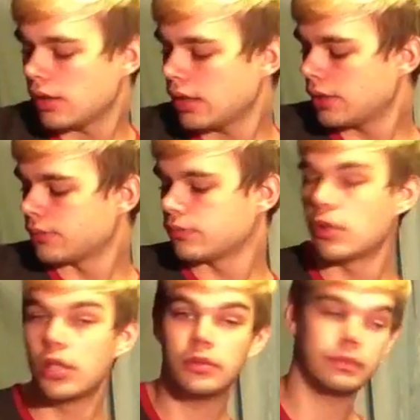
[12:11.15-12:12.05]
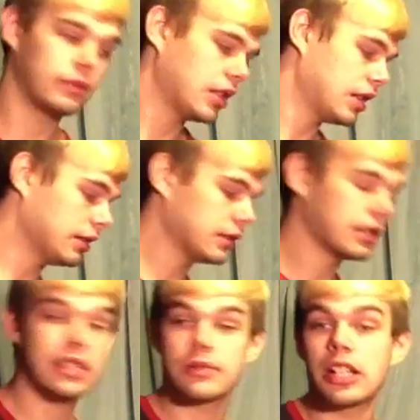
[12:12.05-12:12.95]
Okay, well,
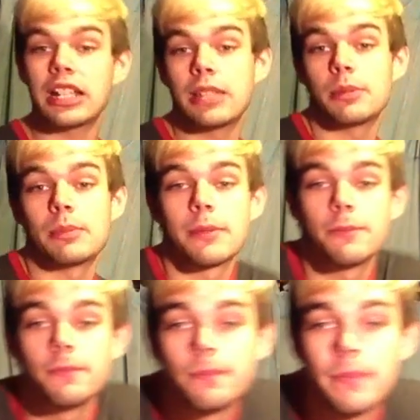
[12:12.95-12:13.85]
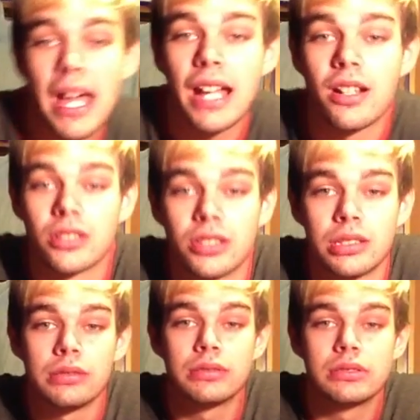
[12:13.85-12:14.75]
that's what I keep in my bag on
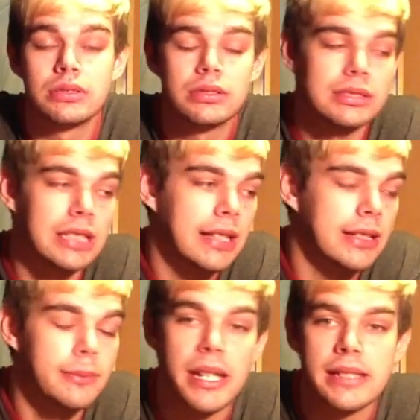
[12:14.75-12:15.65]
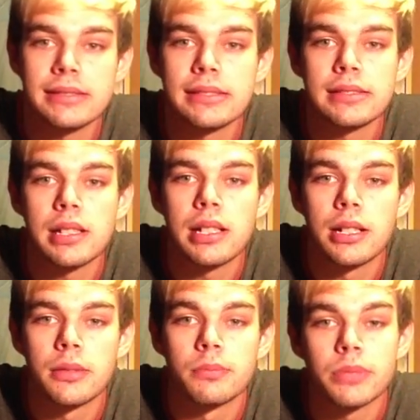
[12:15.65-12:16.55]
a daily basis,
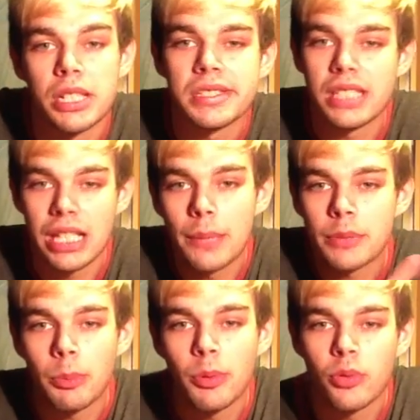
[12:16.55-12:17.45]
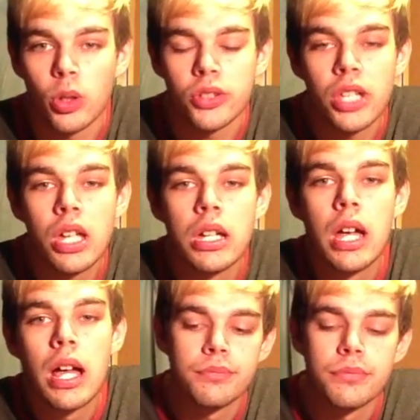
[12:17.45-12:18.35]
um, plus the laptop, of course.
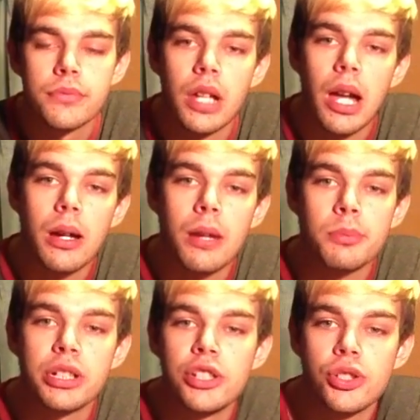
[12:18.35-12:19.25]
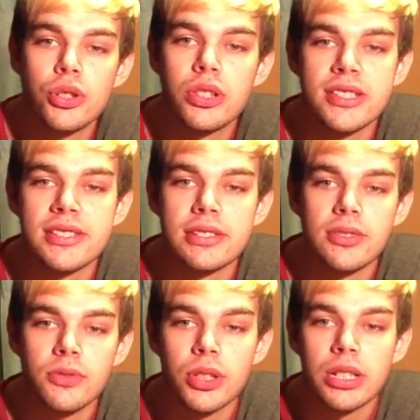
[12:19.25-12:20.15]
I'm pretty sure this is
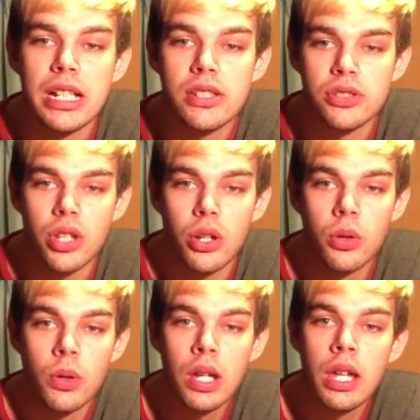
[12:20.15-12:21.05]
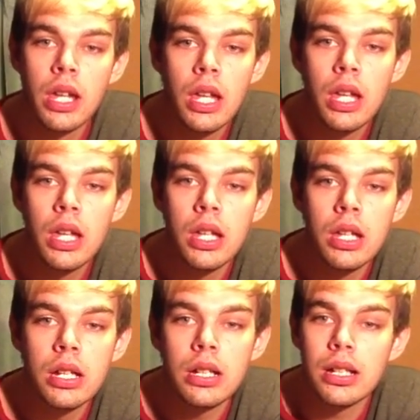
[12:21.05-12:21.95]
it for the night, so
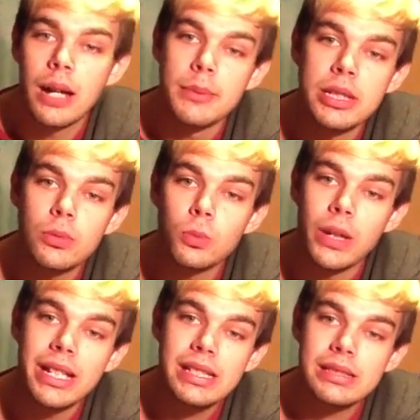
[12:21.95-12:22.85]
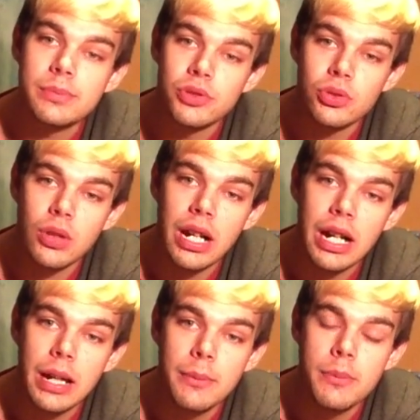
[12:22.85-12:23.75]
comment, rate,
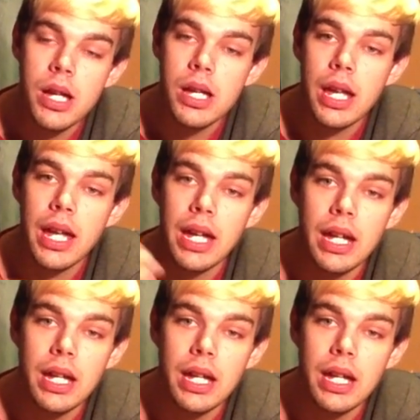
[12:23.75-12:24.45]
subscribe, and